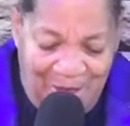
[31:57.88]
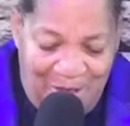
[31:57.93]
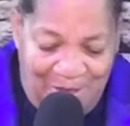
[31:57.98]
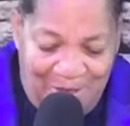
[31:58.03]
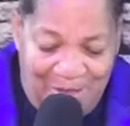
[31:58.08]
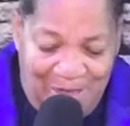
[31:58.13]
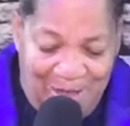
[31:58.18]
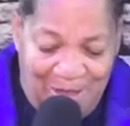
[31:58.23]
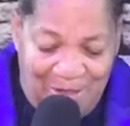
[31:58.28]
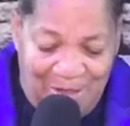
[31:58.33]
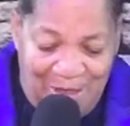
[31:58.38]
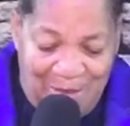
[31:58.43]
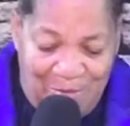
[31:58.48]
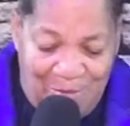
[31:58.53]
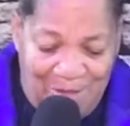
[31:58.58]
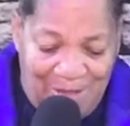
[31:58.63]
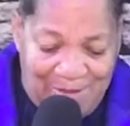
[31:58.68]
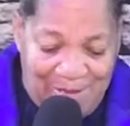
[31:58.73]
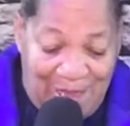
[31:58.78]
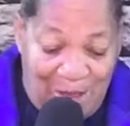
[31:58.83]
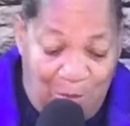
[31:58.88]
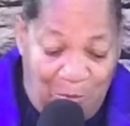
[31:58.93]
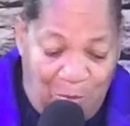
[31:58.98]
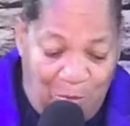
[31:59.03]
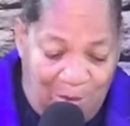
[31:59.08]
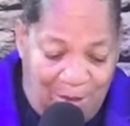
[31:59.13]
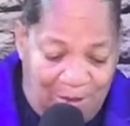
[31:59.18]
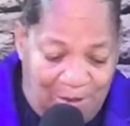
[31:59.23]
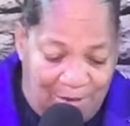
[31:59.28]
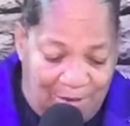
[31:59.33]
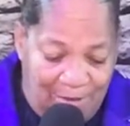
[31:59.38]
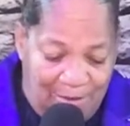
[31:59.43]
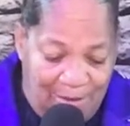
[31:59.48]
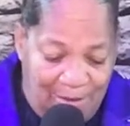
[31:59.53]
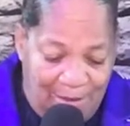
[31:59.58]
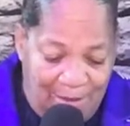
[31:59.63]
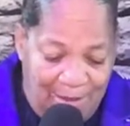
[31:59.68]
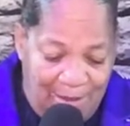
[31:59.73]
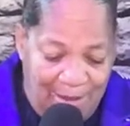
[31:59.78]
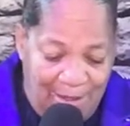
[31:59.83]
now there was a widow
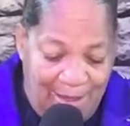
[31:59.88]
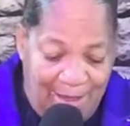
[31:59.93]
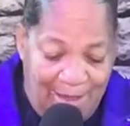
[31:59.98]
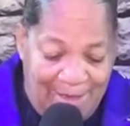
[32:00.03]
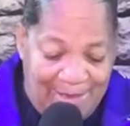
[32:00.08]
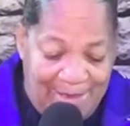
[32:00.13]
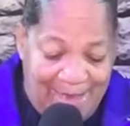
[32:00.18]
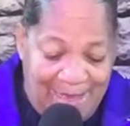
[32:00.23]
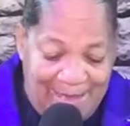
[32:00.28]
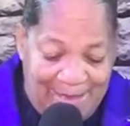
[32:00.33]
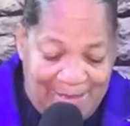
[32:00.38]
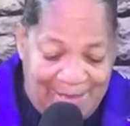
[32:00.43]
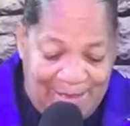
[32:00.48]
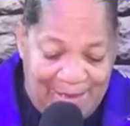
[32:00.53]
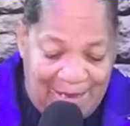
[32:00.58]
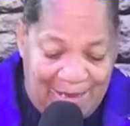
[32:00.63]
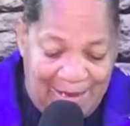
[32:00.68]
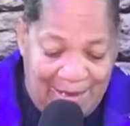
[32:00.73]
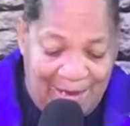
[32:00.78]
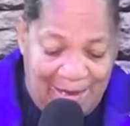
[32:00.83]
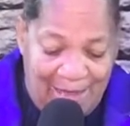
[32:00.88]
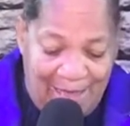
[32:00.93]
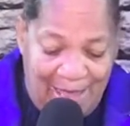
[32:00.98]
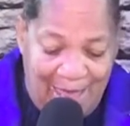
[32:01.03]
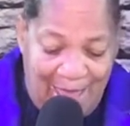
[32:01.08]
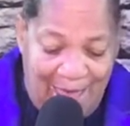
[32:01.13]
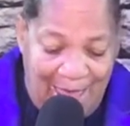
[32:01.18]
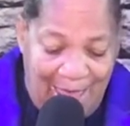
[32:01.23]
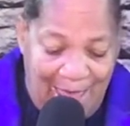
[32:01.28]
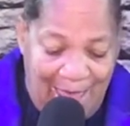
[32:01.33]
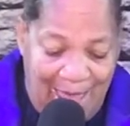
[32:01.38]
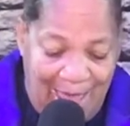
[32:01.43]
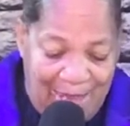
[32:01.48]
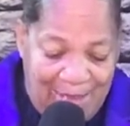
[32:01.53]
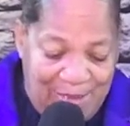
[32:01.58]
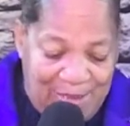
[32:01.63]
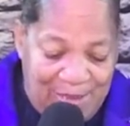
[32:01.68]
in that city. And